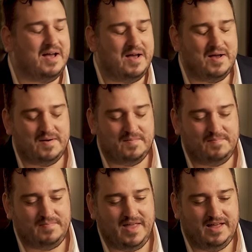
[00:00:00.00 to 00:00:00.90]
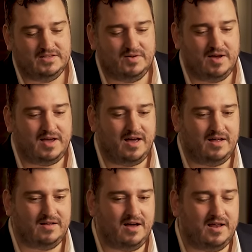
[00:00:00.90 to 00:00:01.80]
And so I
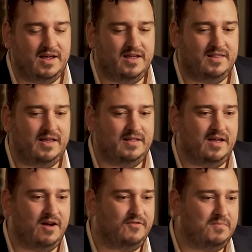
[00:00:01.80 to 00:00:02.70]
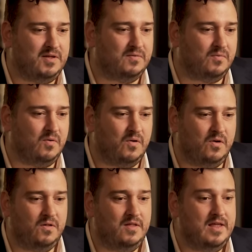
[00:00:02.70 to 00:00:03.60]
got in, they offered me the
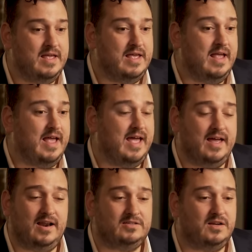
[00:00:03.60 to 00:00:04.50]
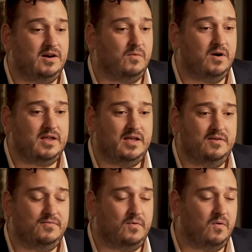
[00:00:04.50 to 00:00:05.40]
role and I started working
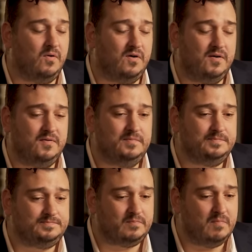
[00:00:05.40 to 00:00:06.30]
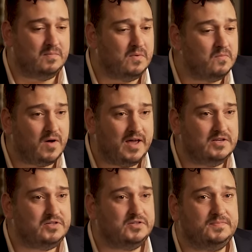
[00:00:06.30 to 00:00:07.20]
for minimum
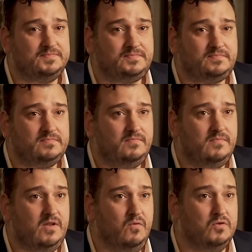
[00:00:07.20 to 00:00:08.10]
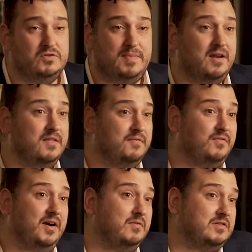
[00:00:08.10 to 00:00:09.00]
wage, which is better than
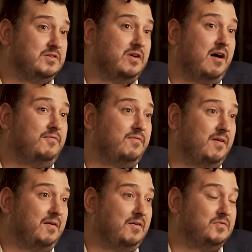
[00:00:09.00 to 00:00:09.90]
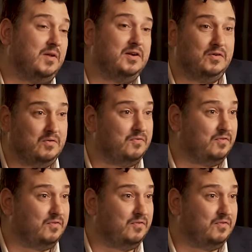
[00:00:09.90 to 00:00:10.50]
free, which I was willing to do